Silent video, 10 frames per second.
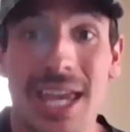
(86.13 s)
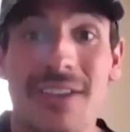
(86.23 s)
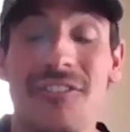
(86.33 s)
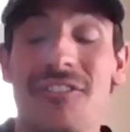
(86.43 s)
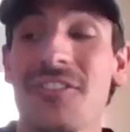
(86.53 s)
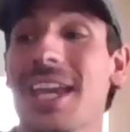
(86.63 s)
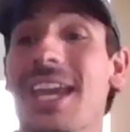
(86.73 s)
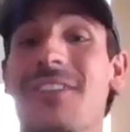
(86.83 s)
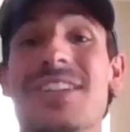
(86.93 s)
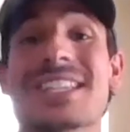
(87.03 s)
If
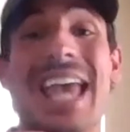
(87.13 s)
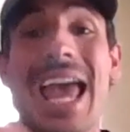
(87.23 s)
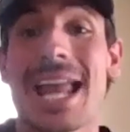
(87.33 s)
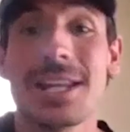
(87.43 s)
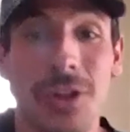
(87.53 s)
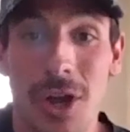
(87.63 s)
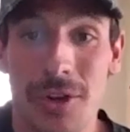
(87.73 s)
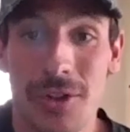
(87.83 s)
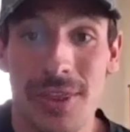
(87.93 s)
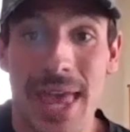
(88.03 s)
it's any longer
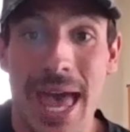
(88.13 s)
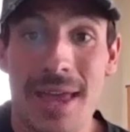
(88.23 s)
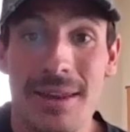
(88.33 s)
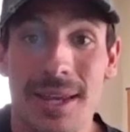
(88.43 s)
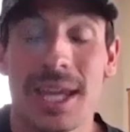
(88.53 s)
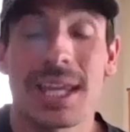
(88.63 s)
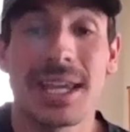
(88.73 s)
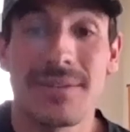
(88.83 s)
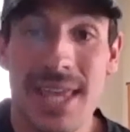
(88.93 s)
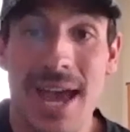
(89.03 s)
than that, it
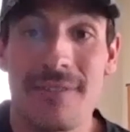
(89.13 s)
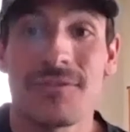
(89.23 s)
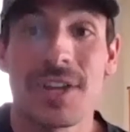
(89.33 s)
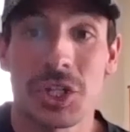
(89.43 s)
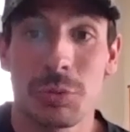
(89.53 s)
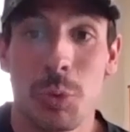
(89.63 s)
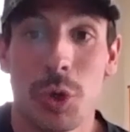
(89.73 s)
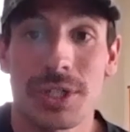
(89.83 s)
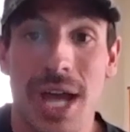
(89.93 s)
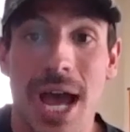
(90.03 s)
gives that fish
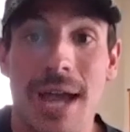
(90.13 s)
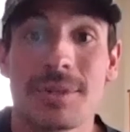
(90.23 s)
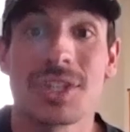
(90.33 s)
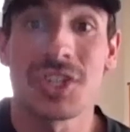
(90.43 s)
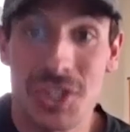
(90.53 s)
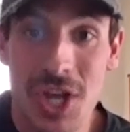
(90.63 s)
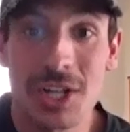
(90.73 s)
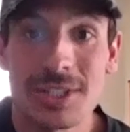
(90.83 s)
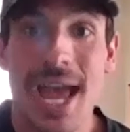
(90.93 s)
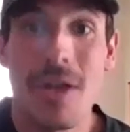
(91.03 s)
more time to
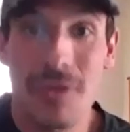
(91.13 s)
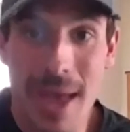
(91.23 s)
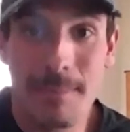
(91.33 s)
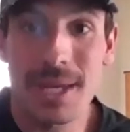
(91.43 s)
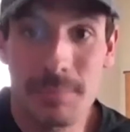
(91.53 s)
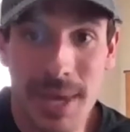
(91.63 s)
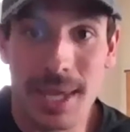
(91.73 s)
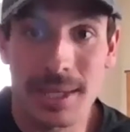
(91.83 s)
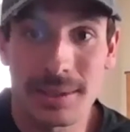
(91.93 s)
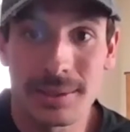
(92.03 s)
suck down that big bait